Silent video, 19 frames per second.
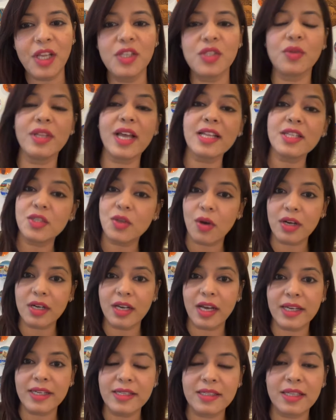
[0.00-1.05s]
So that's all,
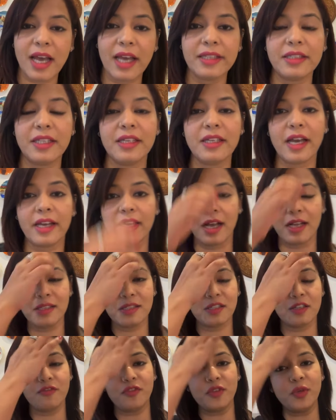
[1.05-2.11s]
guys. I think I
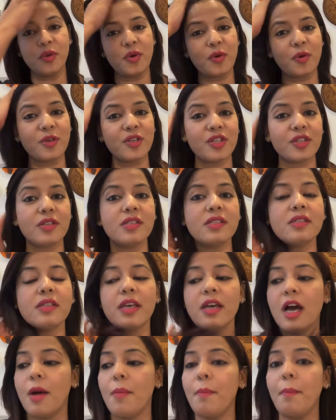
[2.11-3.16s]
answered few questions.
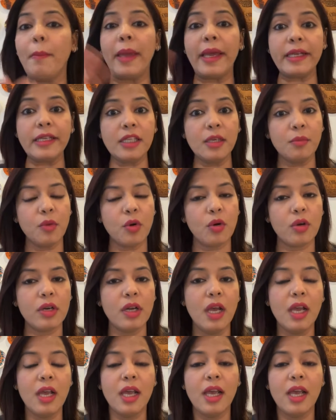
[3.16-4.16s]
There are many more.